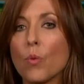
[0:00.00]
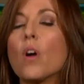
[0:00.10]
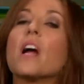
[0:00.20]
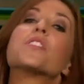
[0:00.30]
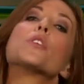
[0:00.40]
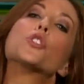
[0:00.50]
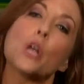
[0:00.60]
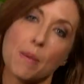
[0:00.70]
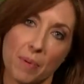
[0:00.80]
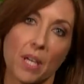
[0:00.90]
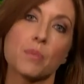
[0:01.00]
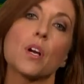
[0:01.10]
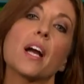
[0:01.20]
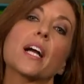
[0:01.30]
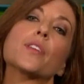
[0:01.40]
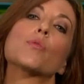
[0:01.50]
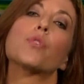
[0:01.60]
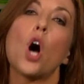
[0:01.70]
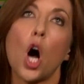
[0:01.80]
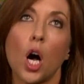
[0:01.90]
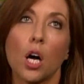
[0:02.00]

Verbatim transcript: Well, all right, so it's draping. I'm sorry, If this I got were the, the wrong... N F